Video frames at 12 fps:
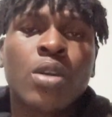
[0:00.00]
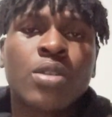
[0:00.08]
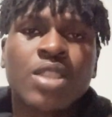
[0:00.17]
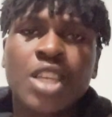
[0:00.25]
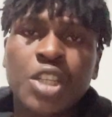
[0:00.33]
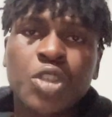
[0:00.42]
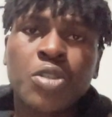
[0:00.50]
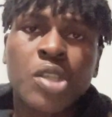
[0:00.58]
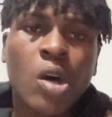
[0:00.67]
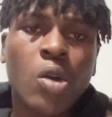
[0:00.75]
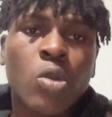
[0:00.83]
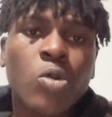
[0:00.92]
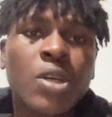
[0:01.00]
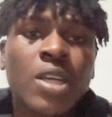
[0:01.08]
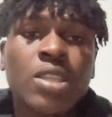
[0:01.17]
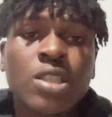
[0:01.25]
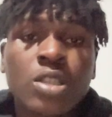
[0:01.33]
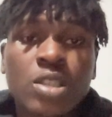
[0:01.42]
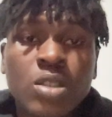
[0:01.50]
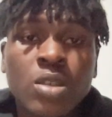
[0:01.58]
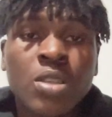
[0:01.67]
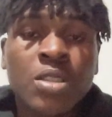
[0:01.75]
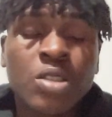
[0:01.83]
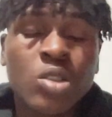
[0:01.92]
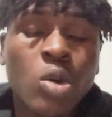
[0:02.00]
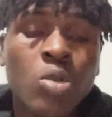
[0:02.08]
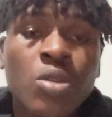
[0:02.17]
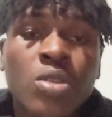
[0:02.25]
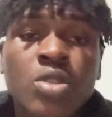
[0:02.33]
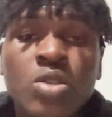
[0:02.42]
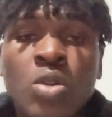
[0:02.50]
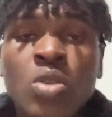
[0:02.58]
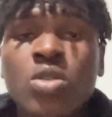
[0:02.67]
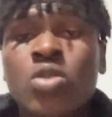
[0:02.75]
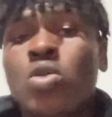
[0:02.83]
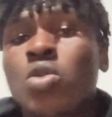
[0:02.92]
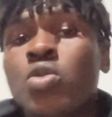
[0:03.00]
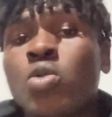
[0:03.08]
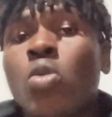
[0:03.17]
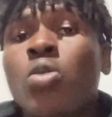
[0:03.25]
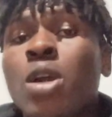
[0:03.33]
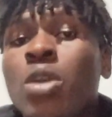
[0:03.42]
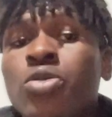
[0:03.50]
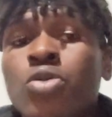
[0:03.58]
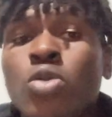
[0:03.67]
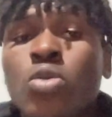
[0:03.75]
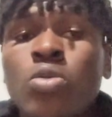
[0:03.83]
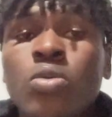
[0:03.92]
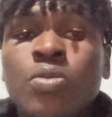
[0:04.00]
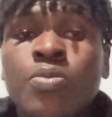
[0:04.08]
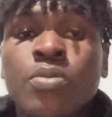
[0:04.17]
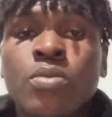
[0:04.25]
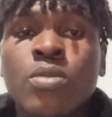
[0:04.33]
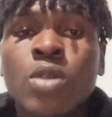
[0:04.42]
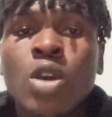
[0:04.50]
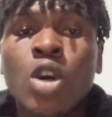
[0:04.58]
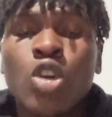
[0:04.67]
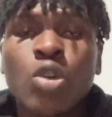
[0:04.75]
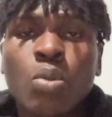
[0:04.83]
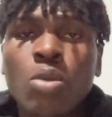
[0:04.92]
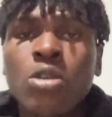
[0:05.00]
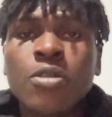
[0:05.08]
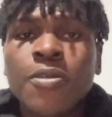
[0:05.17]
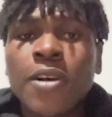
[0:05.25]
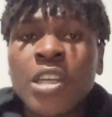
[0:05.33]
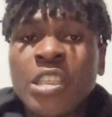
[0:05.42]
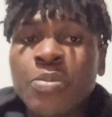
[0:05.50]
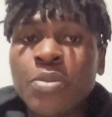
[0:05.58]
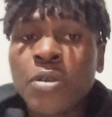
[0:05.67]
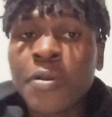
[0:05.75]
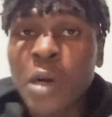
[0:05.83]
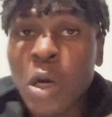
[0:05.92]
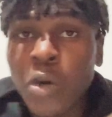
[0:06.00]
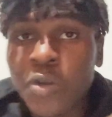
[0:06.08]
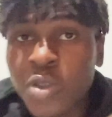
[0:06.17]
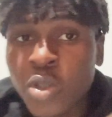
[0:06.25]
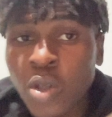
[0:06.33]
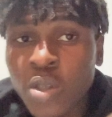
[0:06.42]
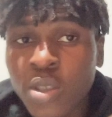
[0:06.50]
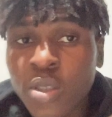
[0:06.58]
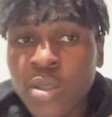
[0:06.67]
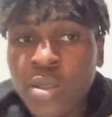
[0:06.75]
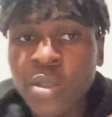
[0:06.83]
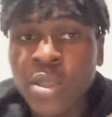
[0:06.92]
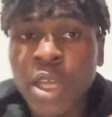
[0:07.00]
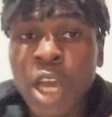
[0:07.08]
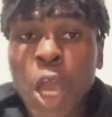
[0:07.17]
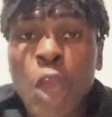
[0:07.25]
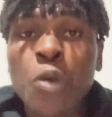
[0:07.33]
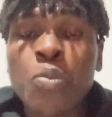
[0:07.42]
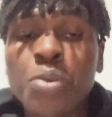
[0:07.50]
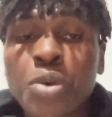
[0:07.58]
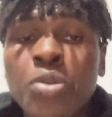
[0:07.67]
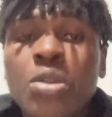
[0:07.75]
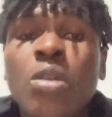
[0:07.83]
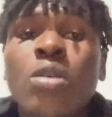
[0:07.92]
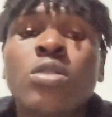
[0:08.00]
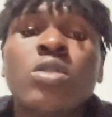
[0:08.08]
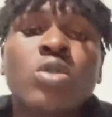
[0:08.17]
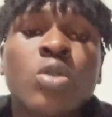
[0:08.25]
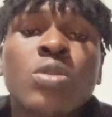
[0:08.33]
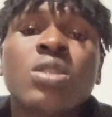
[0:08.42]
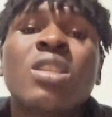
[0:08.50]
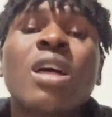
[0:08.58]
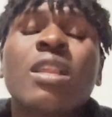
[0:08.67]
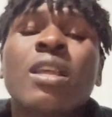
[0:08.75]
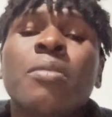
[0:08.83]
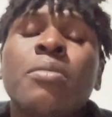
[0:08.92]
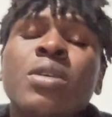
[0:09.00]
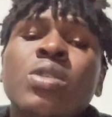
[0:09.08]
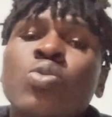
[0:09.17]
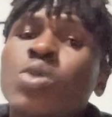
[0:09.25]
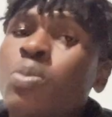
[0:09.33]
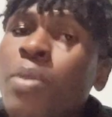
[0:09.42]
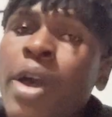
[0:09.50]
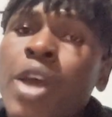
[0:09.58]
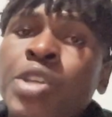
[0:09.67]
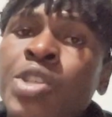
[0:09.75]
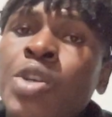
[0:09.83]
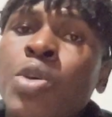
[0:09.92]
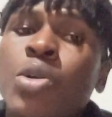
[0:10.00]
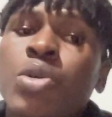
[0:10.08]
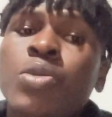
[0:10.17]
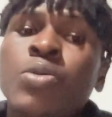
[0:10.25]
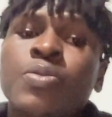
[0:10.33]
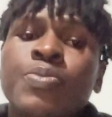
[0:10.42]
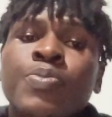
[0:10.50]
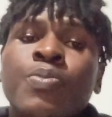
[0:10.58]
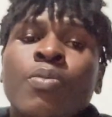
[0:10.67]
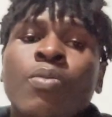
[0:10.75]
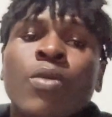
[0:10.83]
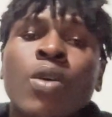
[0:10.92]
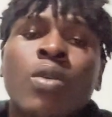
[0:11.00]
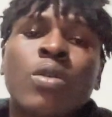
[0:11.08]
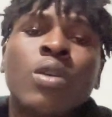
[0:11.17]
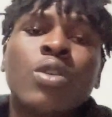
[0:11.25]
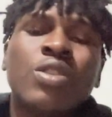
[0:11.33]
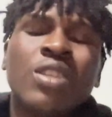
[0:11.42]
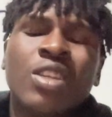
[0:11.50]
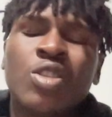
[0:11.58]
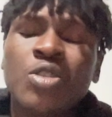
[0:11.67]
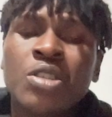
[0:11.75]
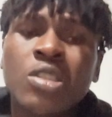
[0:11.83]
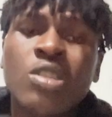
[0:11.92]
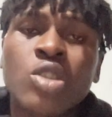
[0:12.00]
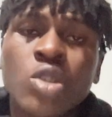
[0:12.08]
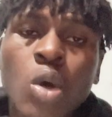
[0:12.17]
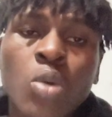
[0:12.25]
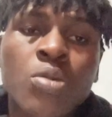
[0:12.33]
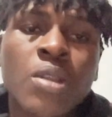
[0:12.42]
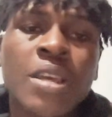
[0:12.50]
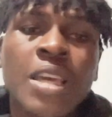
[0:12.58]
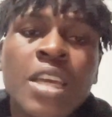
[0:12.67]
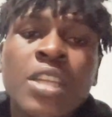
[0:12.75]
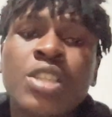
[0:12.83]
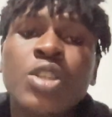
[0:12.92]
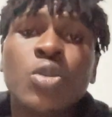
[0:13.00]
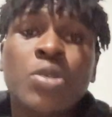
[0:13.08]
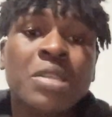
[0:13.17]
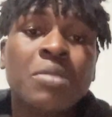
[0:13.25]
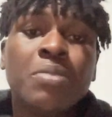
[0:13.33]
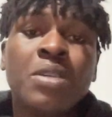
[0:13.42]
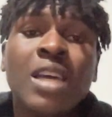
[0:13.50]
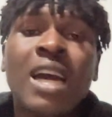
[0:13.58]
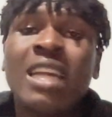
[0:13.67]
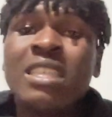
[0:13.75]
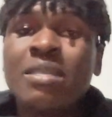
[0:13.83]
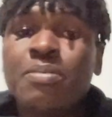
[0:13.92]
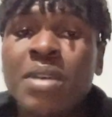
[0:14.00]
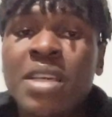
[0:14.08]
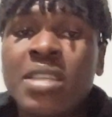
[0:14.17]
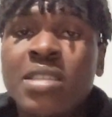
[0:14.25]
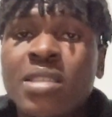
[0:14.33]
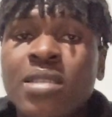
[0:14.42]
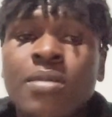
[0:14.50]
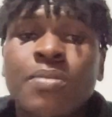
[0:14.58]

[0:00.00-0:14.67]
Then you download and install the Snort source code and rule. You modify the profile of Snort and you build the Snort database with MySQL. Then you install the ADODB and the base.